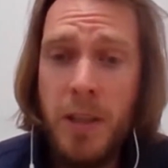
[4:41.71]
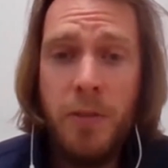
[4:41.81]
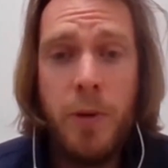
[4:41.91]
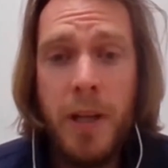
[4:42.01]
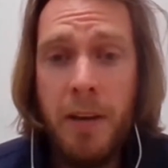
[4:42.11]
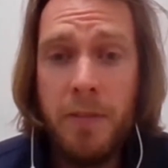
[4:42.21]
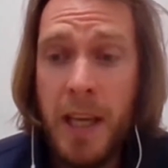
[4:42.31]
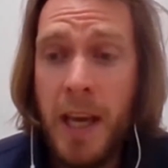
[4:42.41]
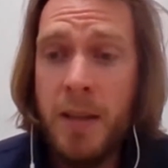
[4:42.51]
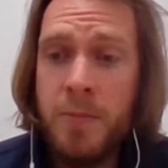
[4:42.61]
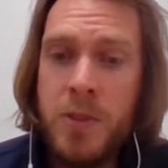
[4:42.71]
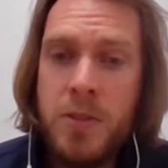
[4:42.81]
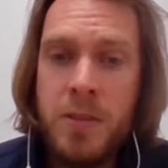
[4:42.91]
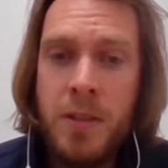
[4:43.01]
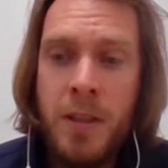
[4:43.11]
if we have the
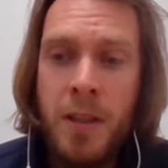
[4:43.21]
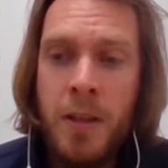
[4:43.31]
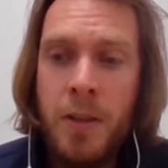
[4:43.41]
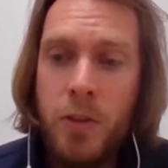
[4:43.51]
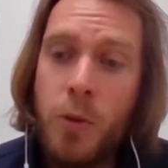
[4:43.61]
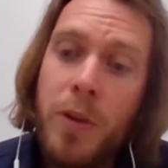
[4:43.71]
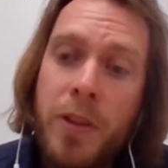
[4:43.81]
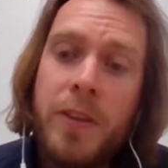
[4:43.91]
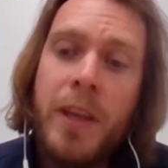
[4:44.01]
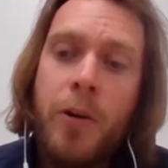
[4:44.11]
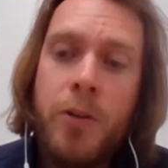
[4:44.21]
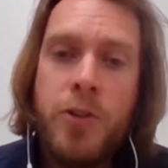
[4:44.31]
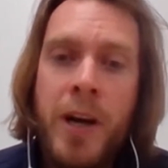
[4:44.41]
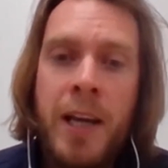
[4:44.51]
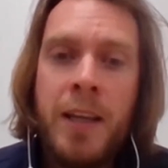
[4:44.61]
games, do we think they're
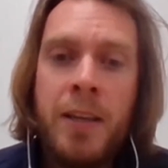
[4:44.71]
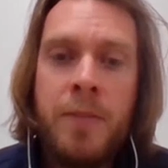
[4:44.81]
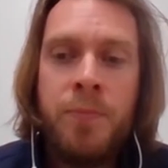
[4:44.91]
on track?